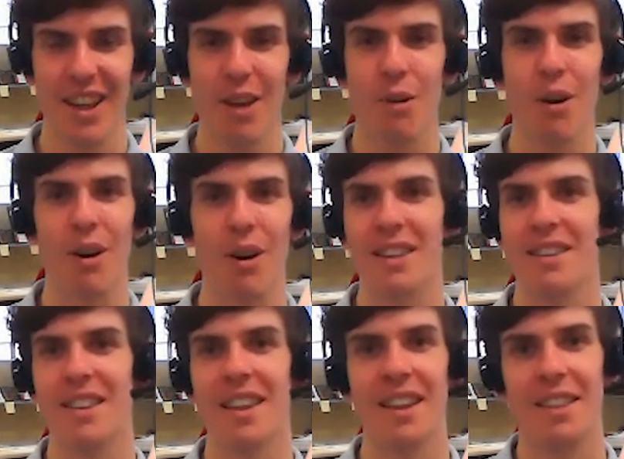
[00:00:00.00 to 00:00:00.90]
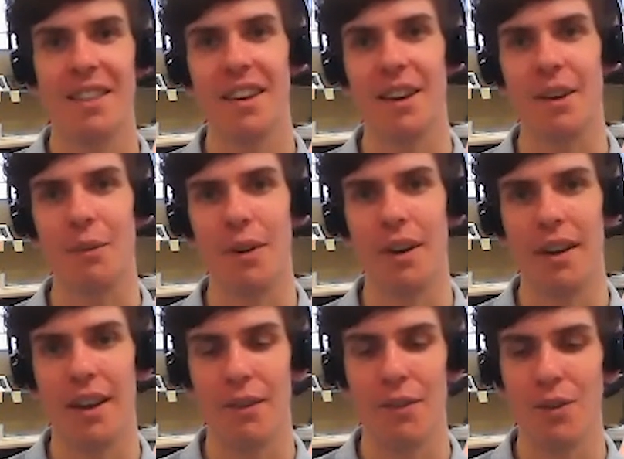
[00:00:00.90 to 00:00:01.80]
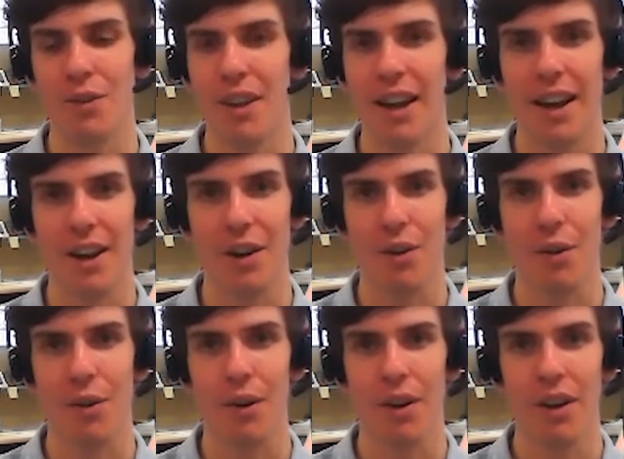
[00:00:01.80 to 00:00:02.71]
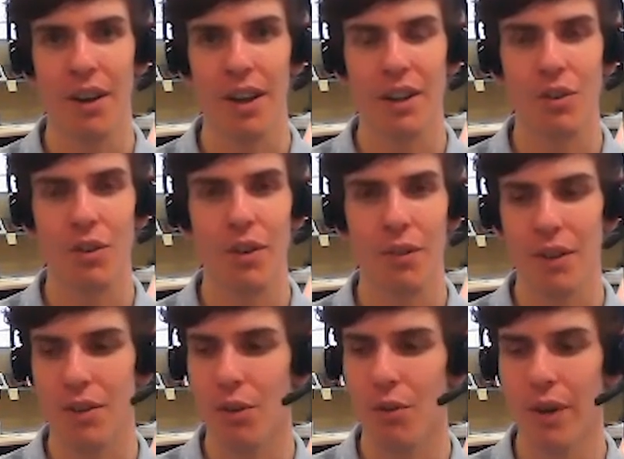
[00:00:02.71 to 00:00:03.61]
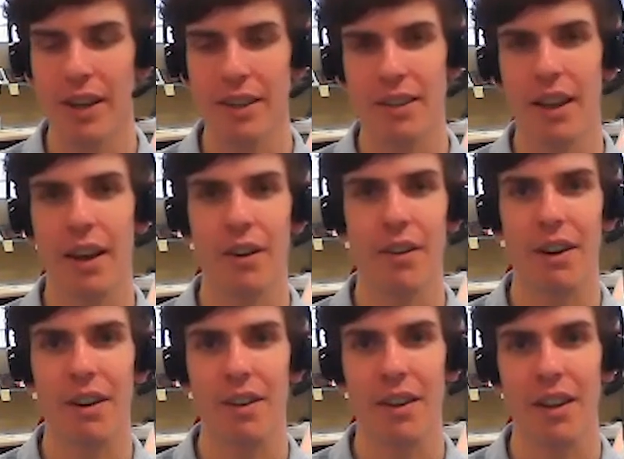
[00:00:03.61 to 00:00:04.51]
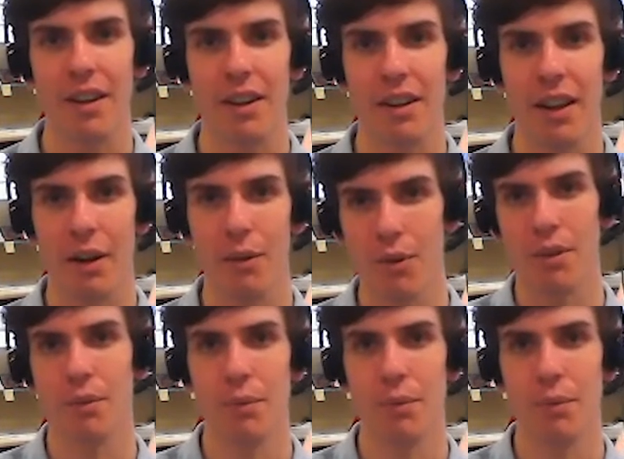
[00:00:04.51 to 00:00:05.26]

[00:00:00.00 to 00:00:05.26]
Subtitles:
Well, it's that thing where if you tag a door, if it's already set correctly, like what